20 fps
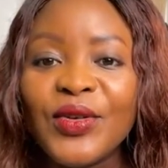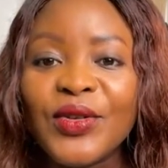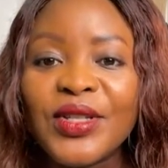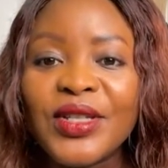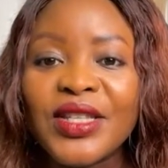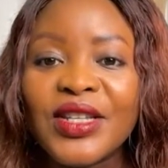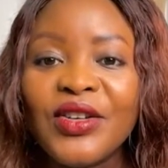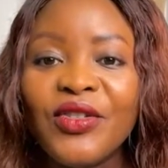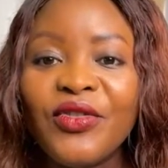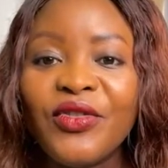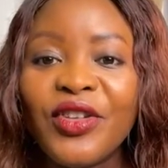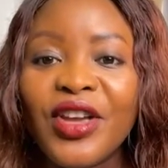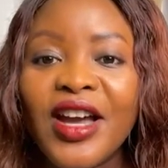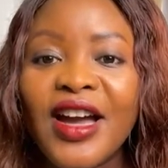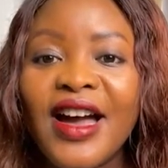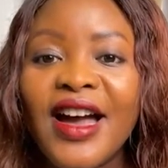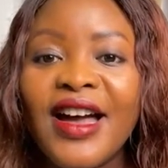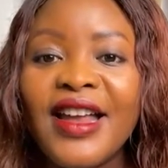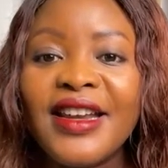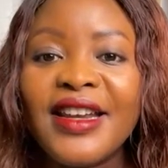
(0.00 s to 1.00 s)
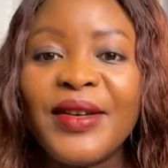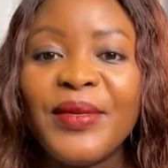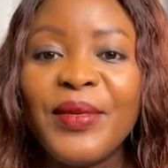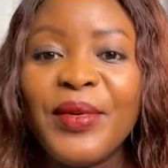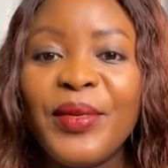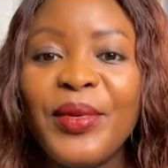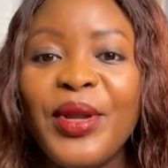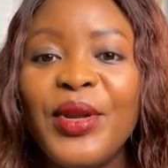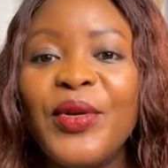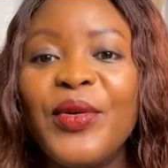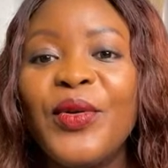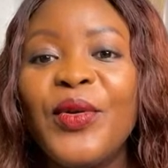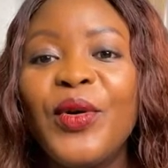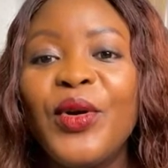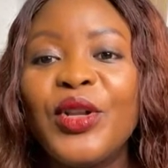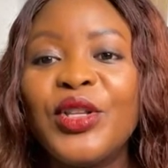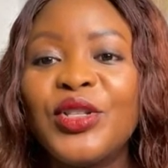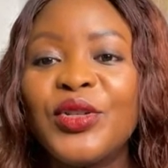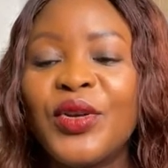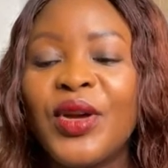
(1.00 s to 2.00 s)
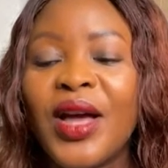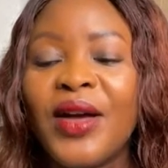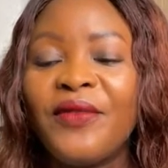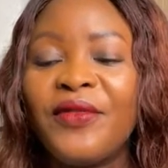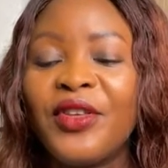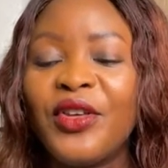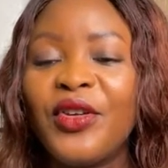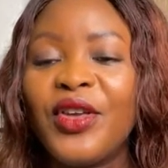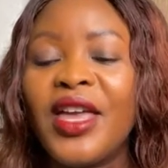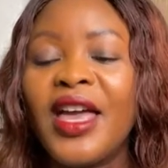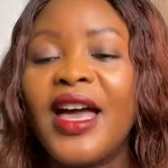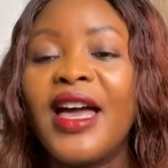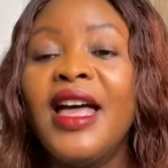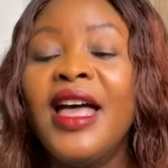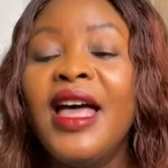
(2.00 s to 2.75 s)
Sylvia Namabiru, good to have you here.